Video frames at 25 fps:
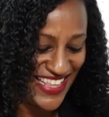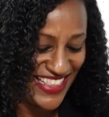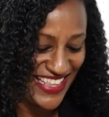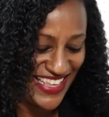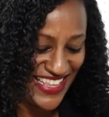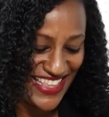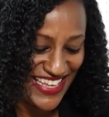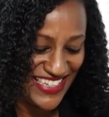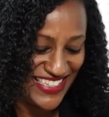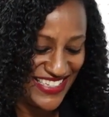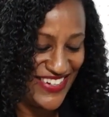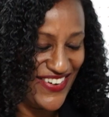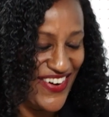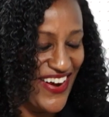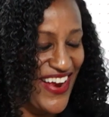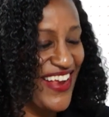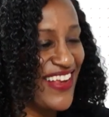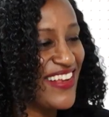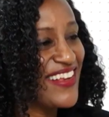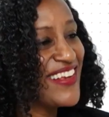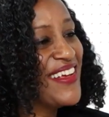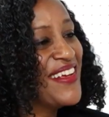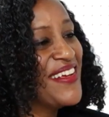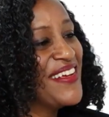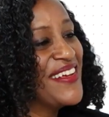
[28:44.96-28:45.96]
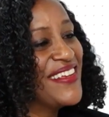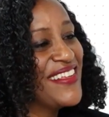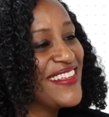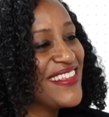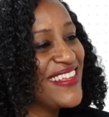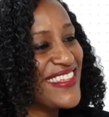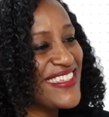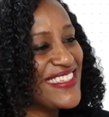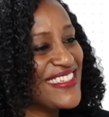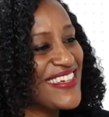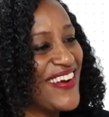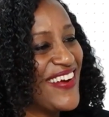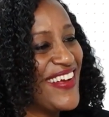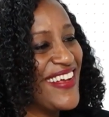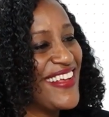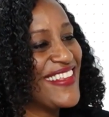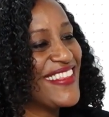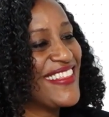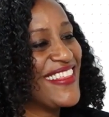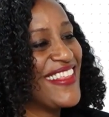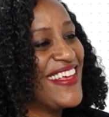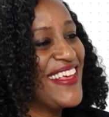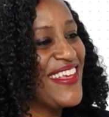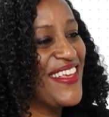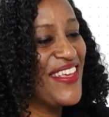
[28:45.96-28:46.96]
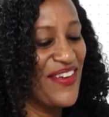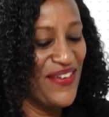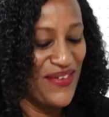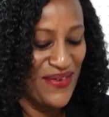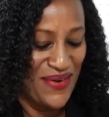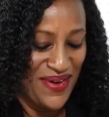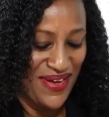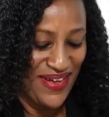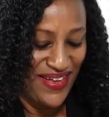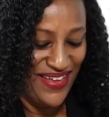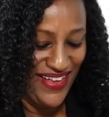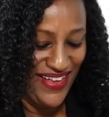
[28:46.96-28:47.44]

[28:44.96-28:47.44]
I think that's great. That's great. Thank you.